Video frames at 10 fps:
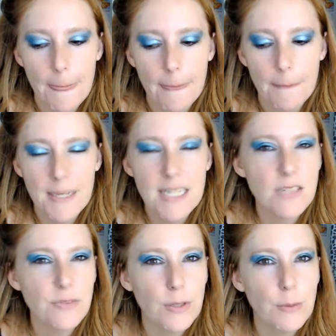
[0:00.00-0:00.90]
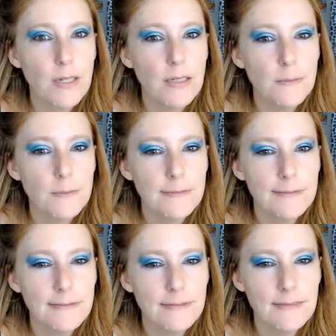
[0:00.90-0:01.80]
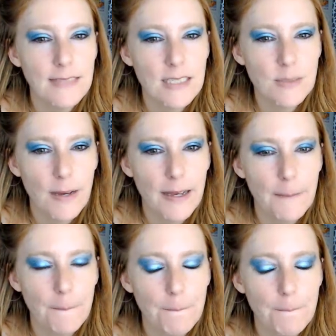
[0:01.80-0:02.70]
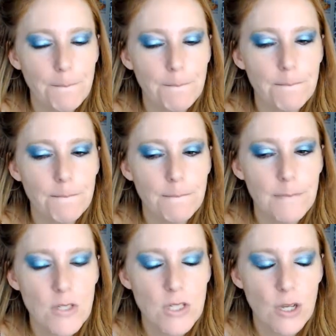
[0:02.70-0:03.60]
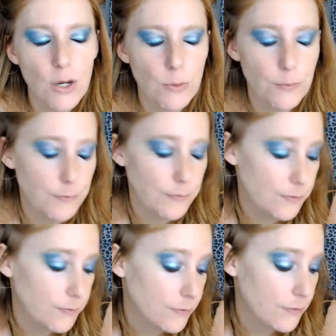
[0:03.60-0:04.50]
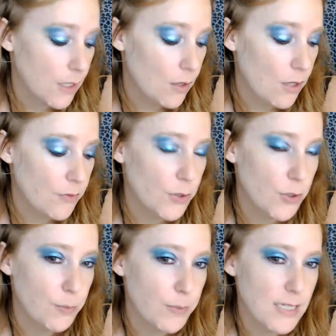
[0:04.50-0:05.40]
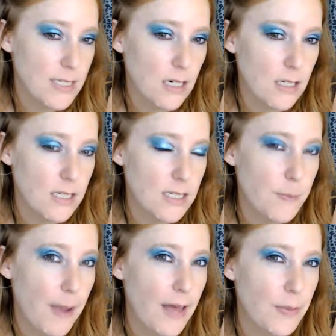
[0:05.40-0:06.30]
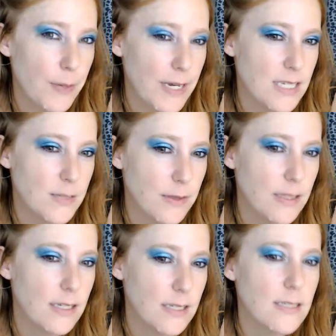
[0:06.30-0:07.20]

Because of free will. That's why. So, a lot of you could be stuck in these pathways with these